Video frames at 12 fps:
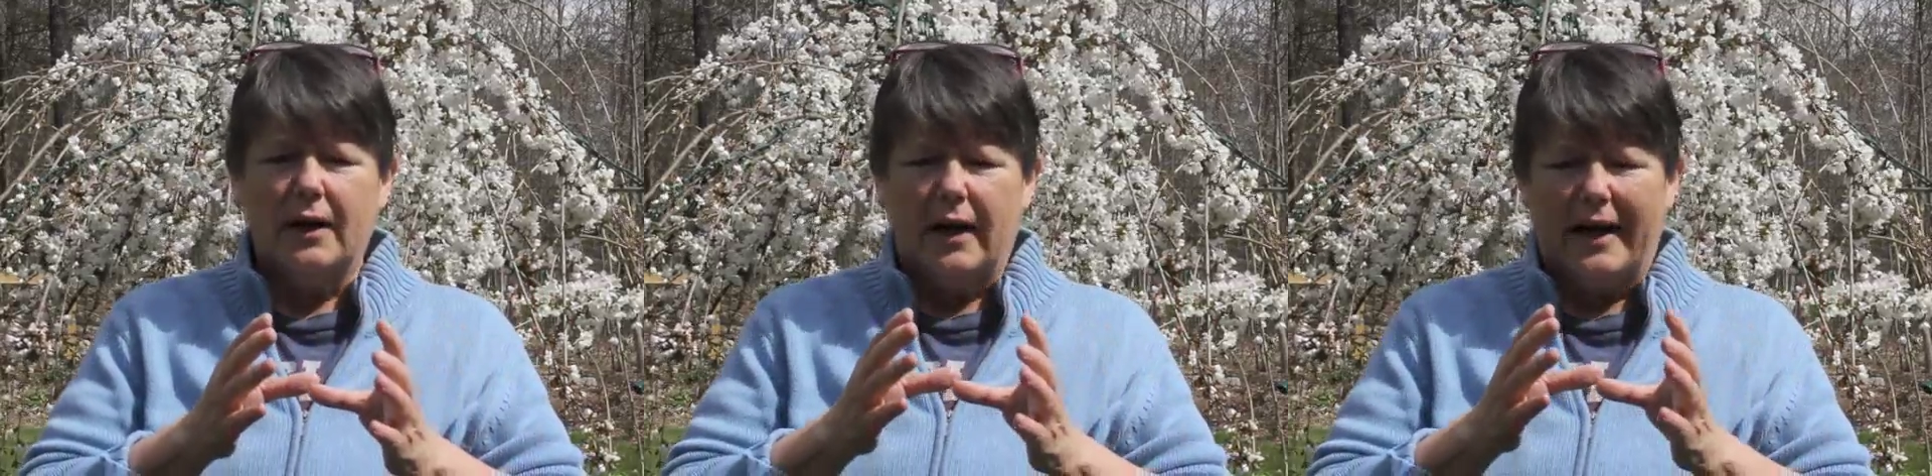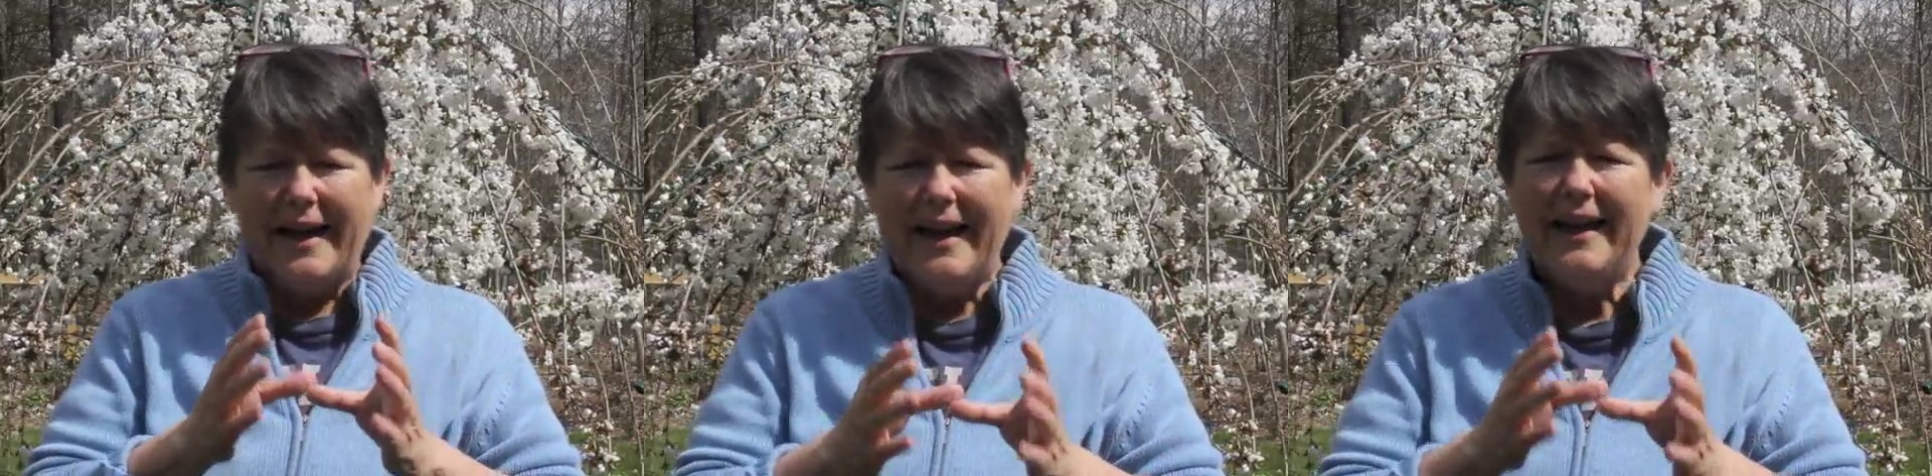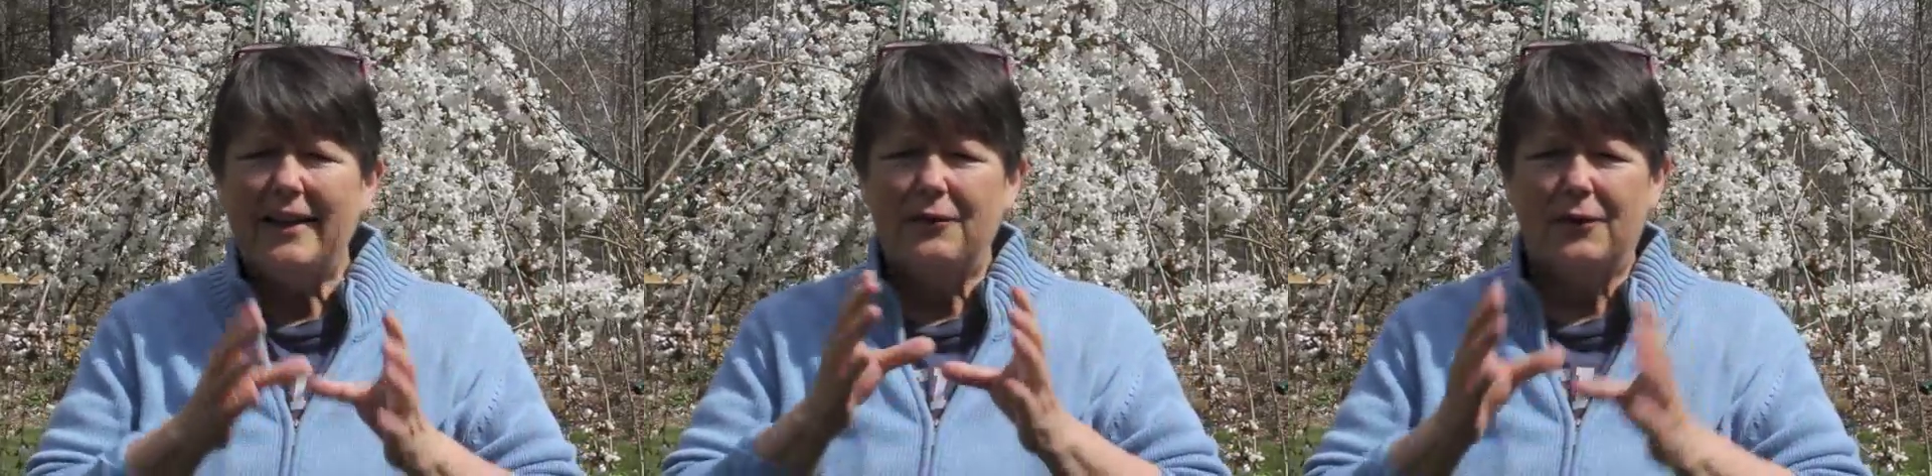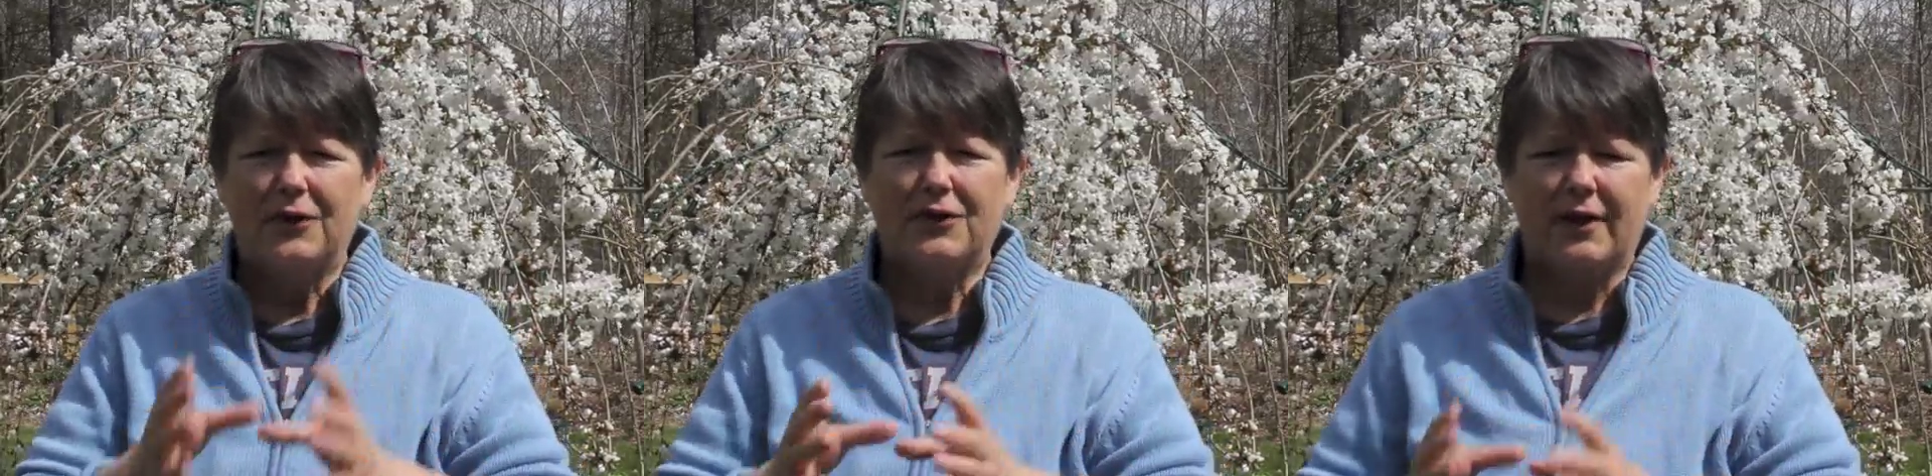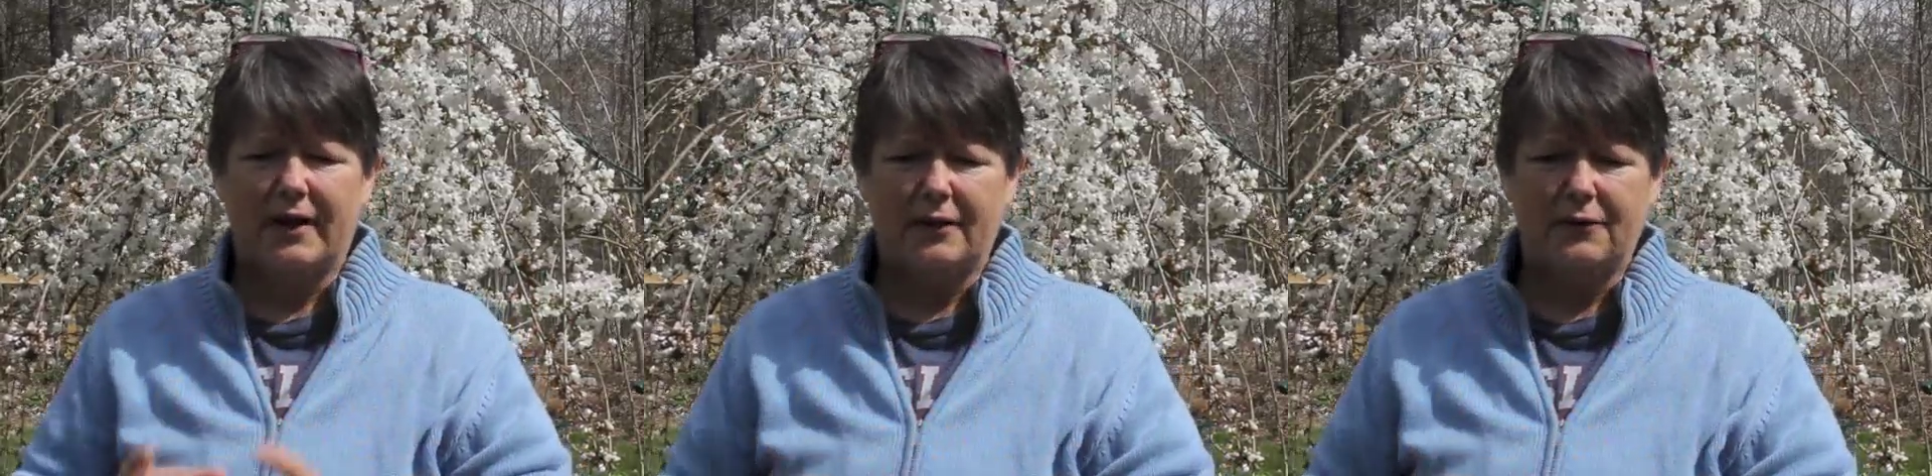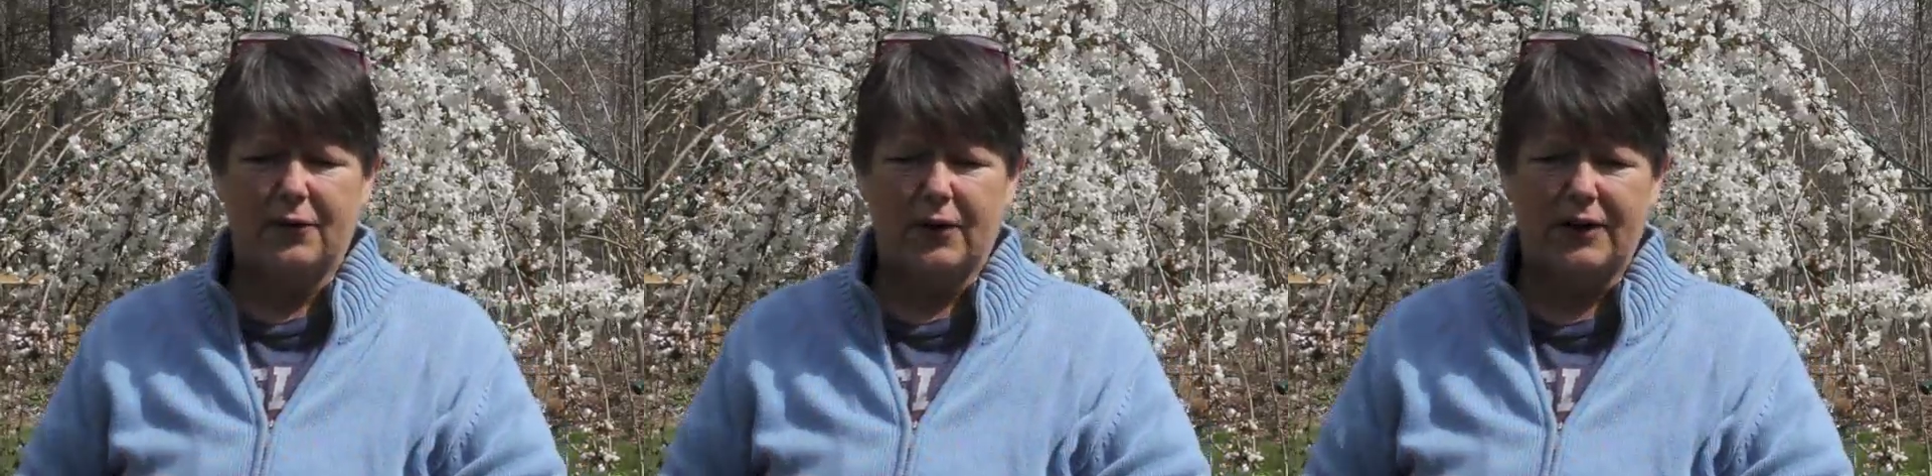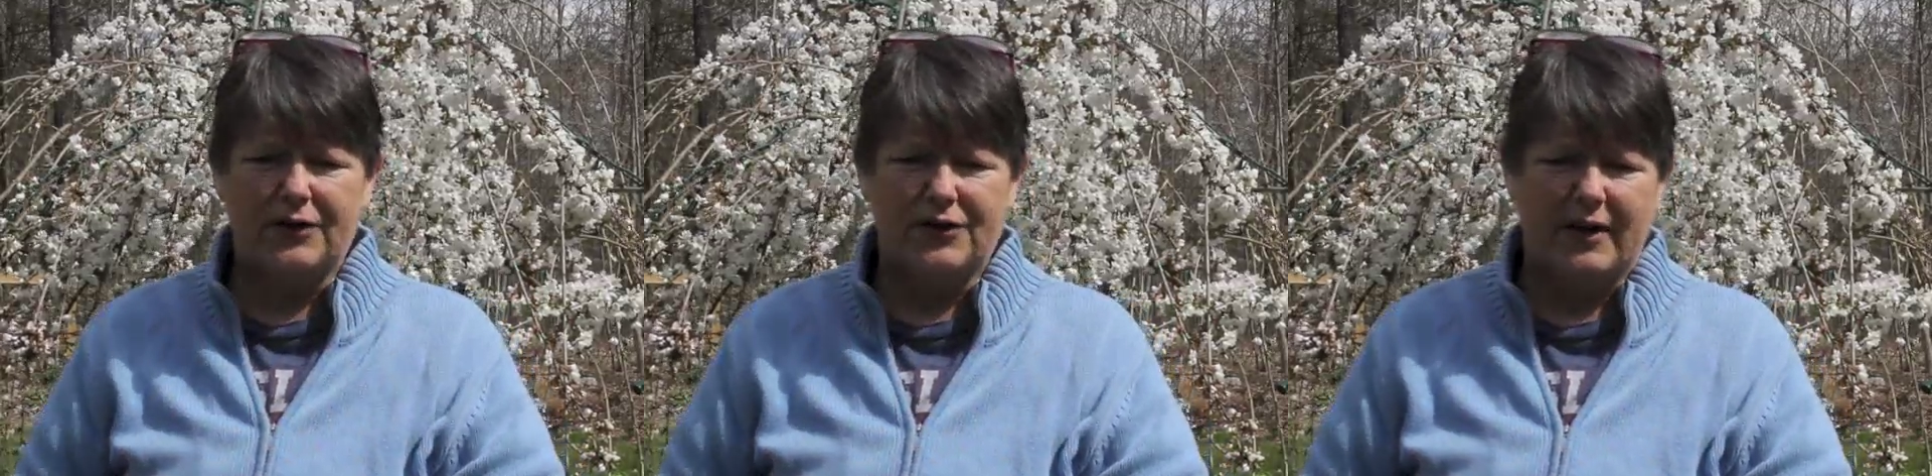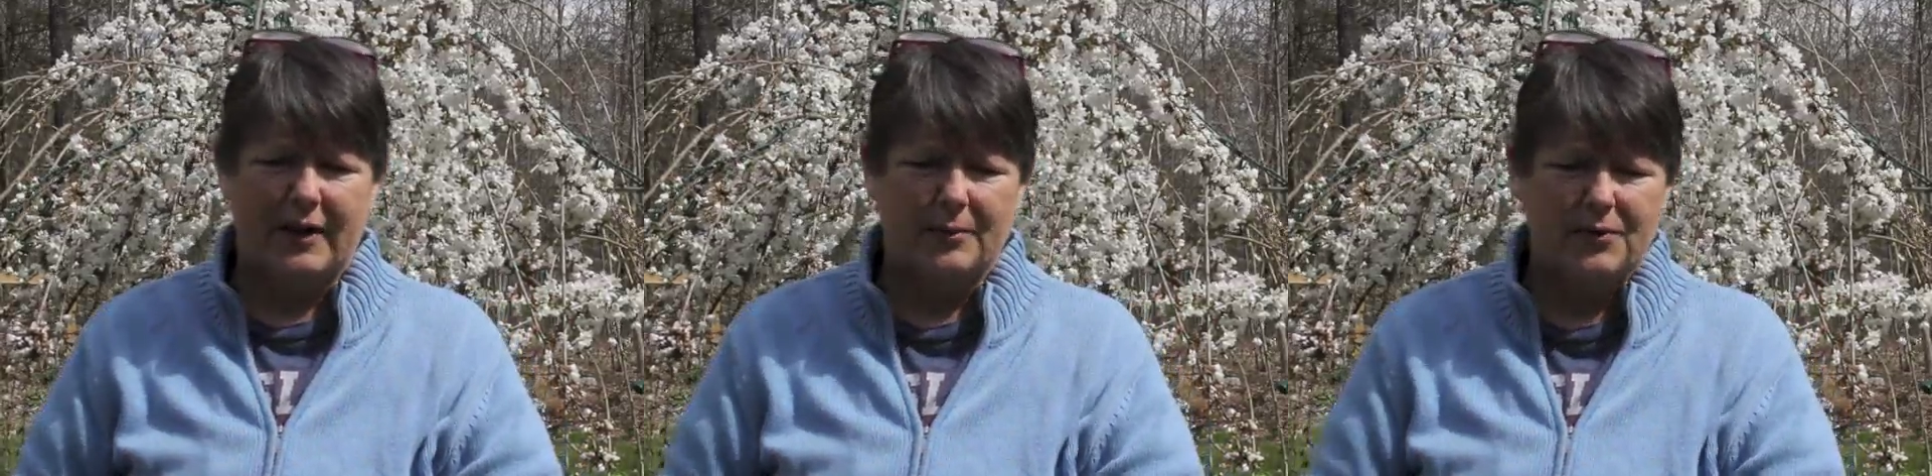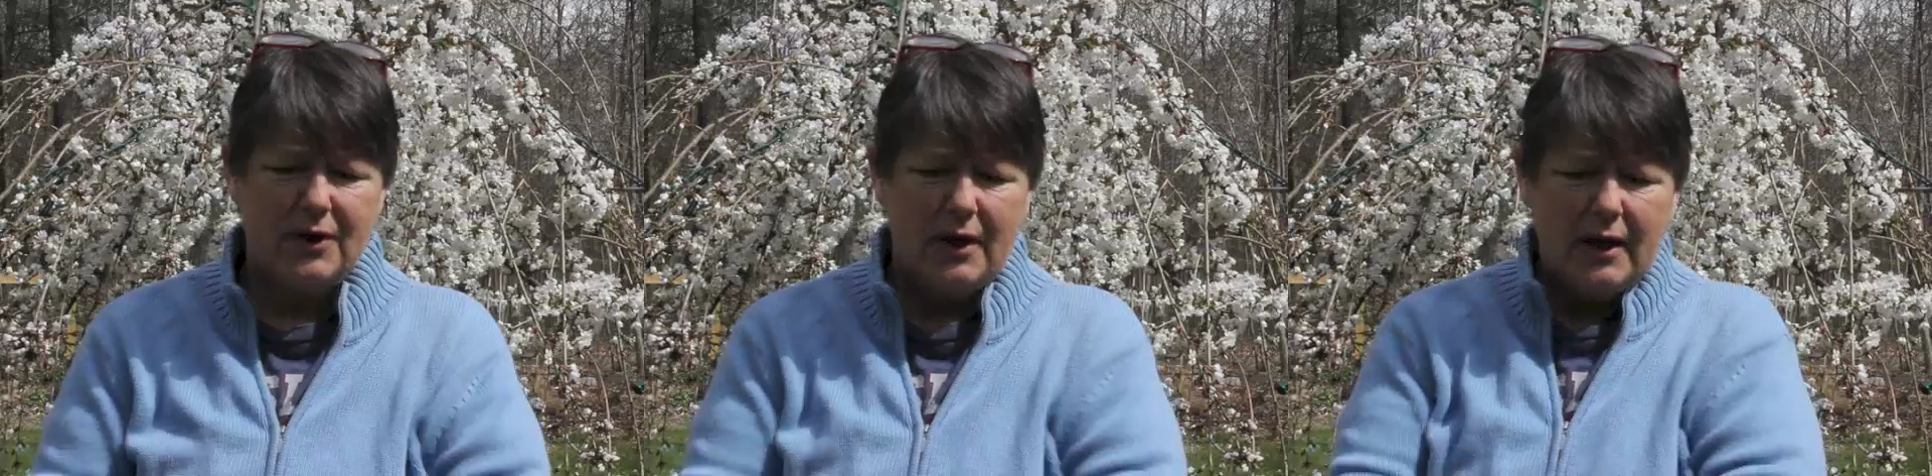ahead for studying for exams.